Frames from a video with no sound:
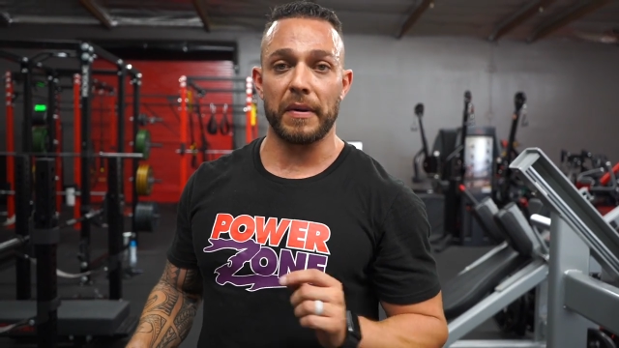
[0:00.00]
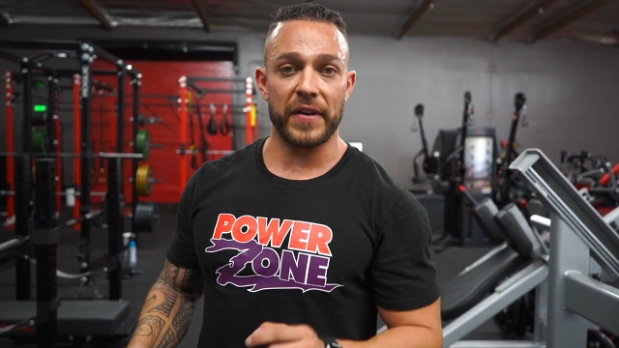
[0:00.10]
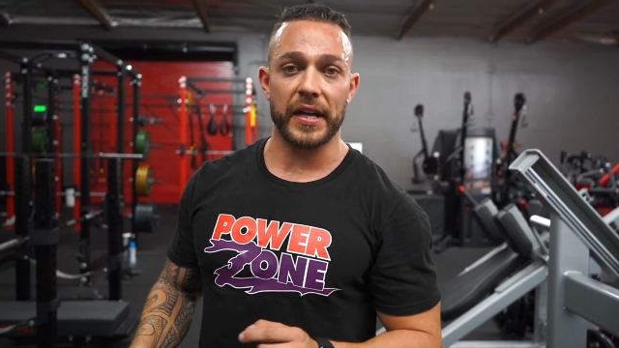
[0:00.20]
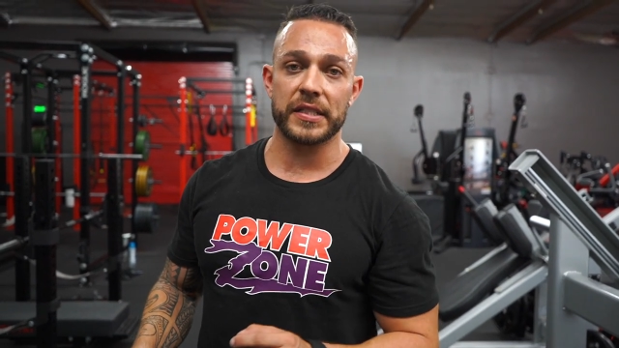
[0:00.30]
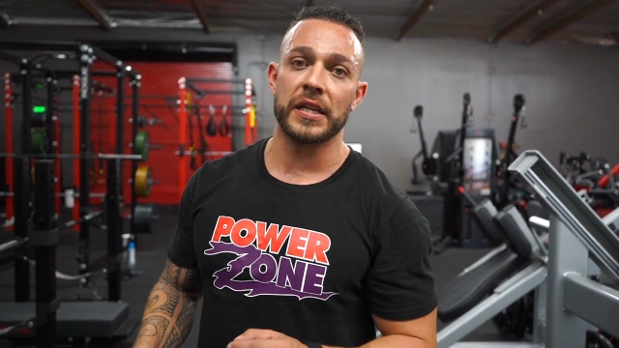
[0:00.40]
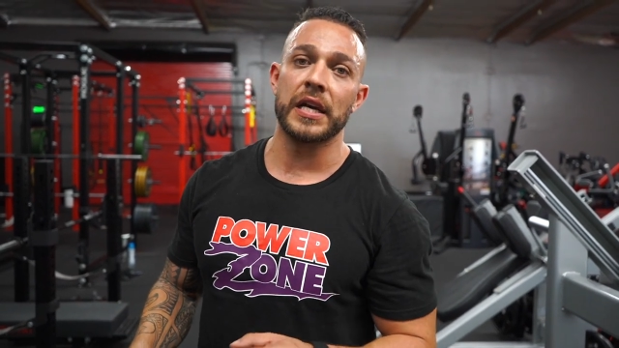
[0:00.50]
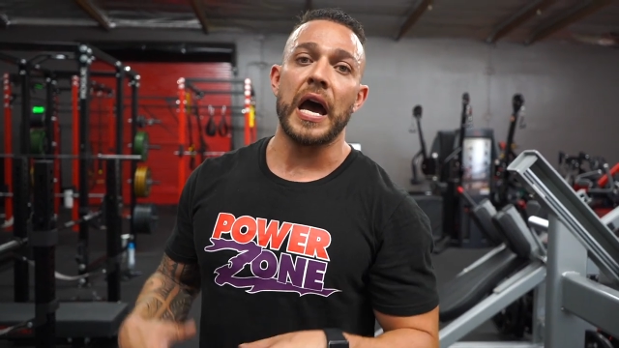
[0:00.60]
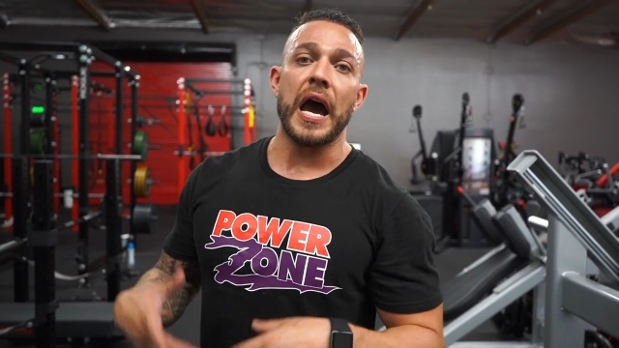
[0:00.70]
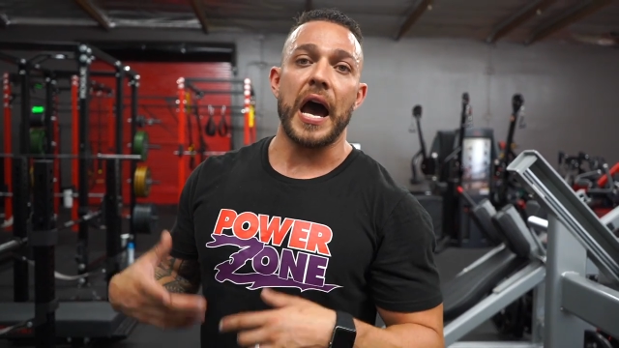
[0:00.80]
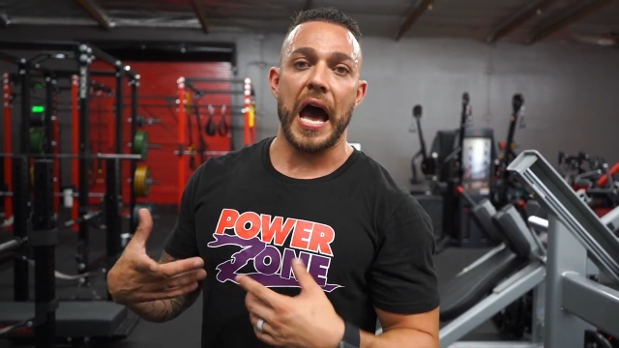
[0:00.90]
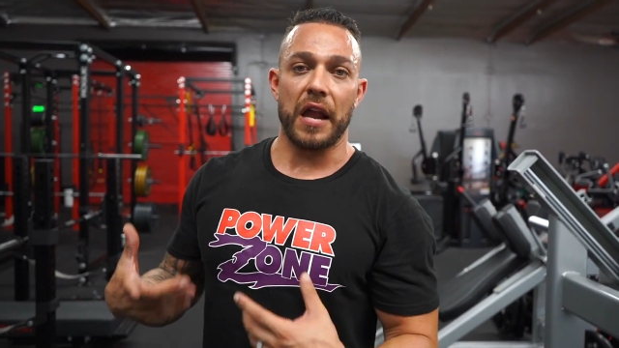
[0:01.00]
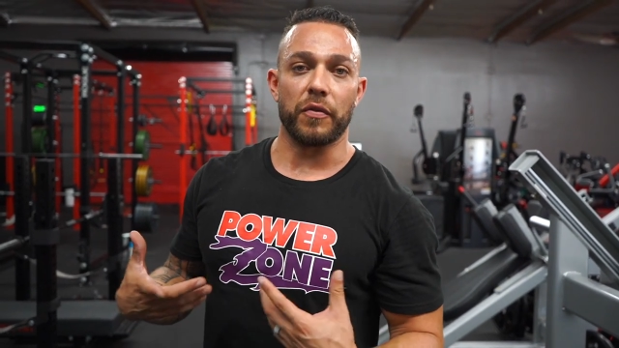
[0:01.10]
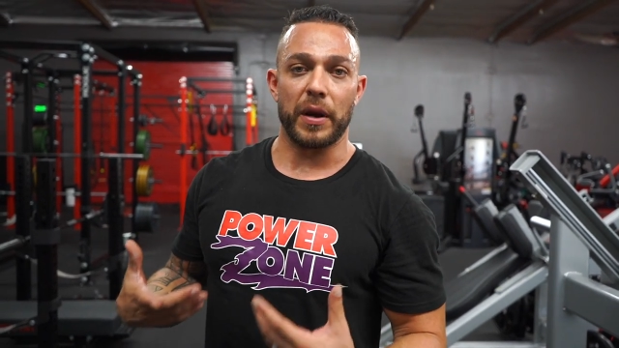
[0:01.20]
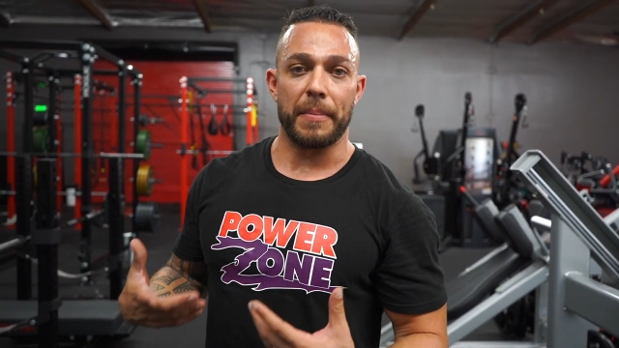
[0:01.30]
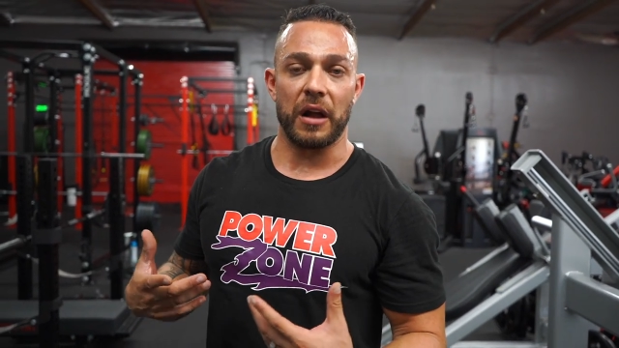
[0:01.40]
effect out
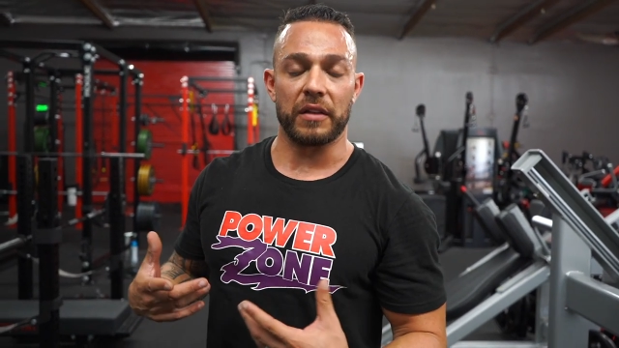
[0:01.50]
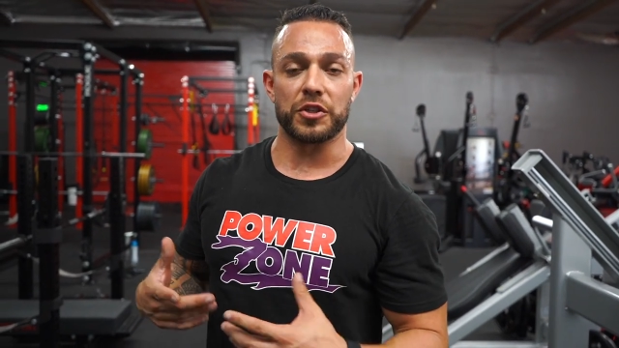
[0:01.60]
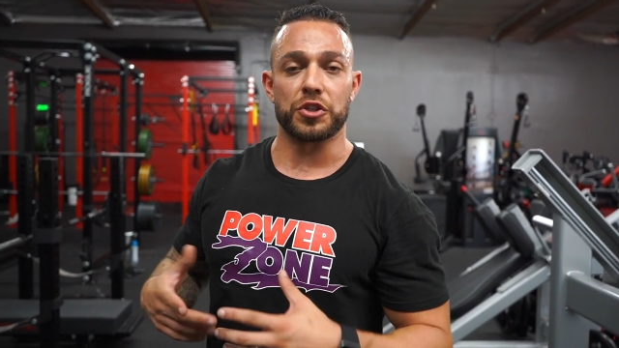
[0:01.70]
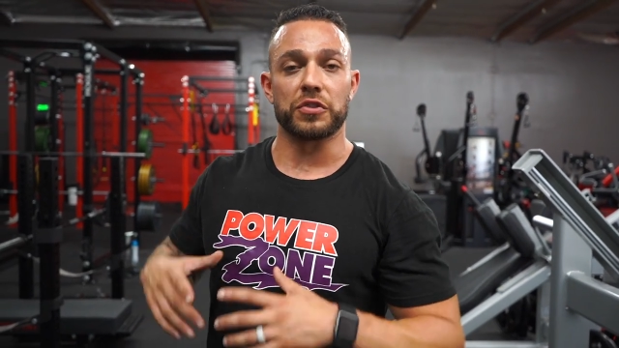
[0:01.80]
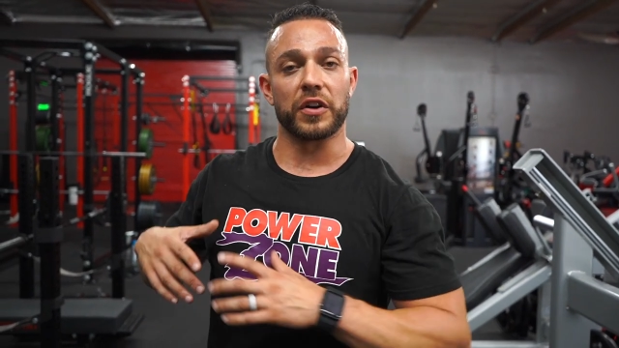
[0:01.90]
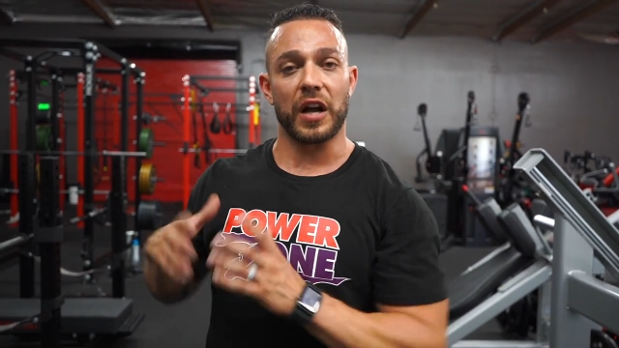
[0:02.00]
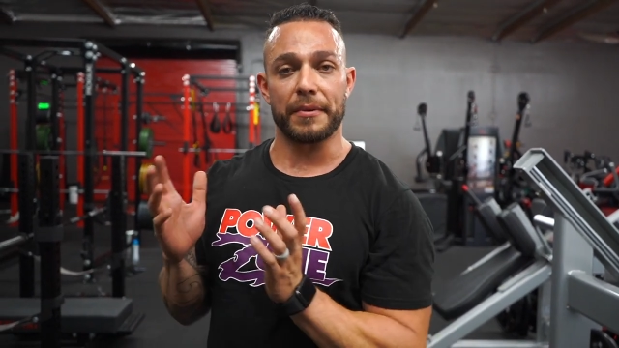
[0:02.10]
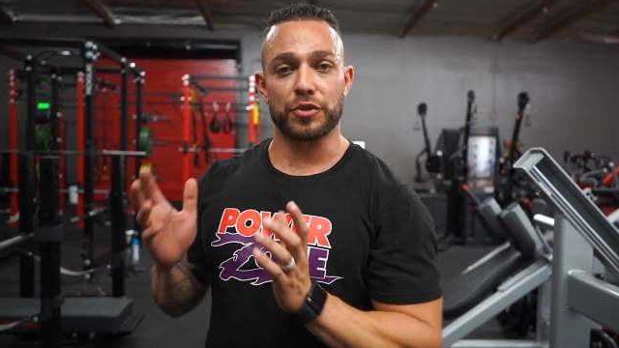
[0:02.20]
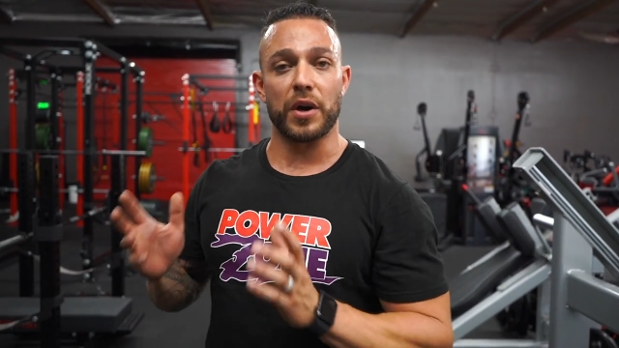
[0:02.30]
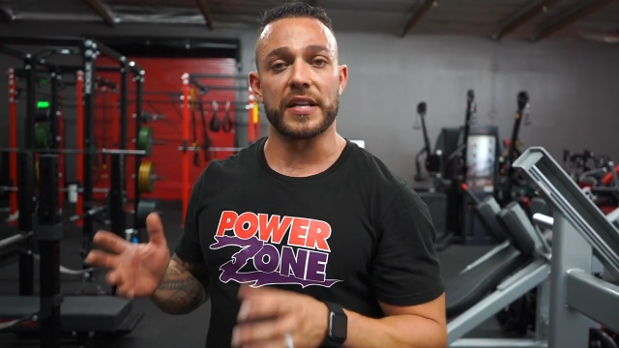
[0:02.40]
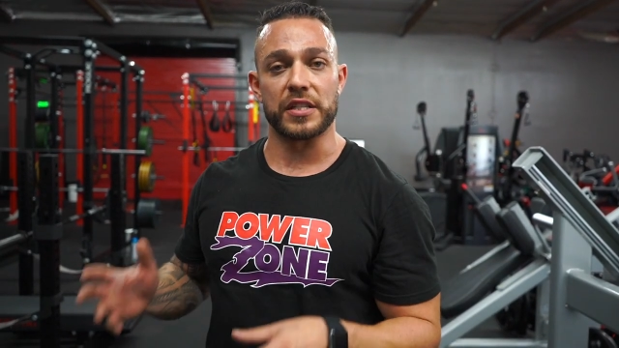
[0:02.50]
of wearing powerlifting shoes for a goblet squat